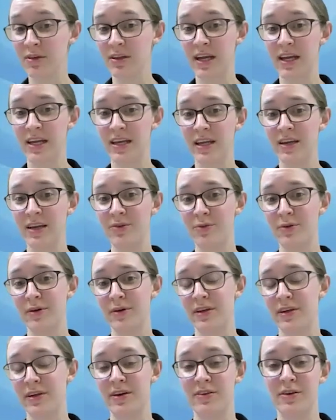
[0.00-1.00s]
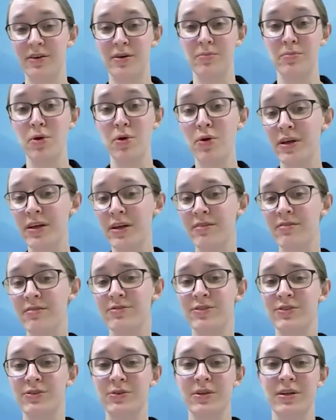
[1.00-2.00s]
related, or were there other
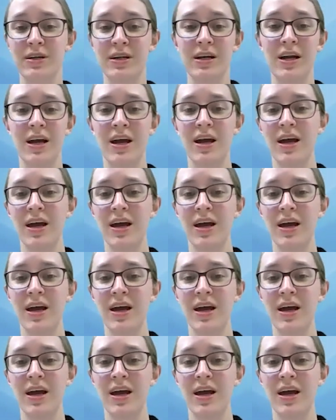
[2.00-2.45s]
motives or